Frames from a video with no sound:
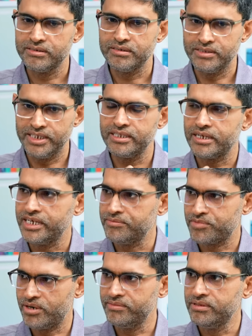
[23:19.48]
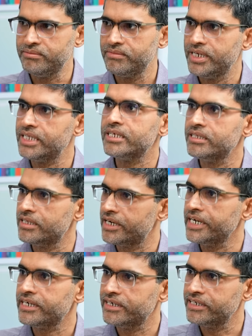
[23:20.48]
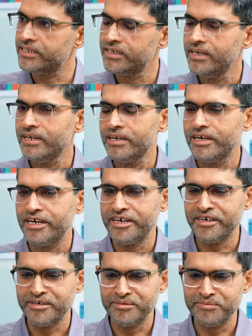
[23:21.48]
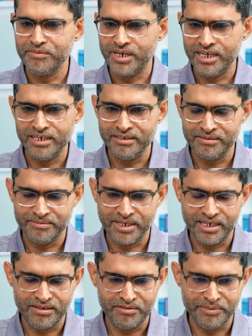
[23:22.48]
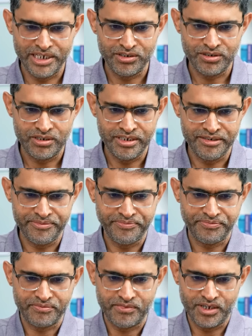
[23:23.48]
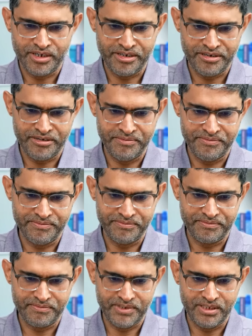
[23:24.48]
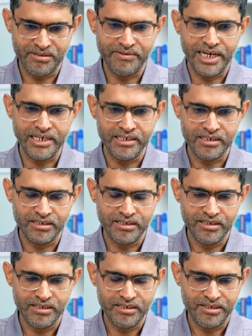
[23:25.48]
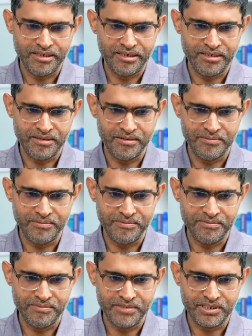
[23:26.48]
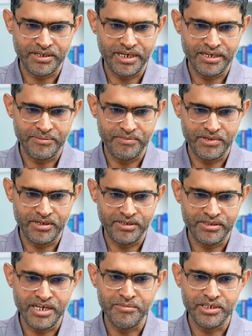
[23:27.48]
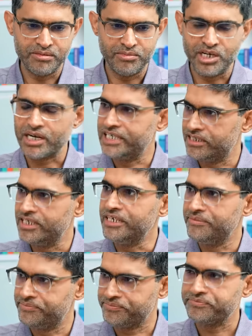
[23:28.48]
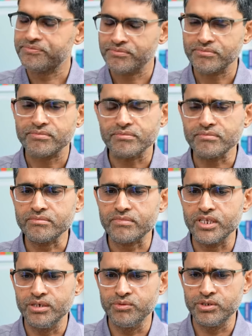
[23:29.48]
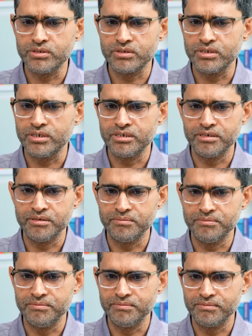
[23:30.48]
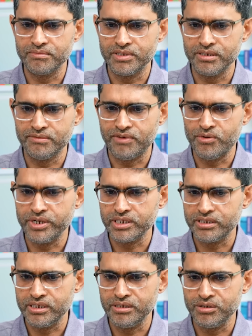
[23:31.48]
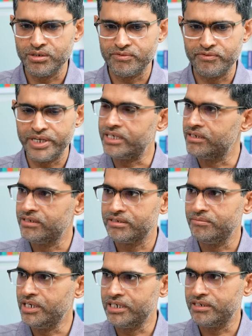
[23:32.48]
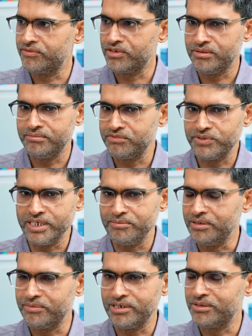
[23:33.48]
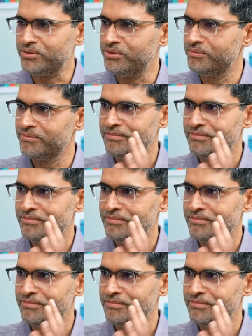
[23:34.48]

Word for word: then the right problem, and then the right yeah. idea. Um, I had I had a mentor in um, in the valley um, this guy, uh, his name is Mark Leslie. Mm-hmm. He was um, the founding CEO of Veritas, built it from 20 people to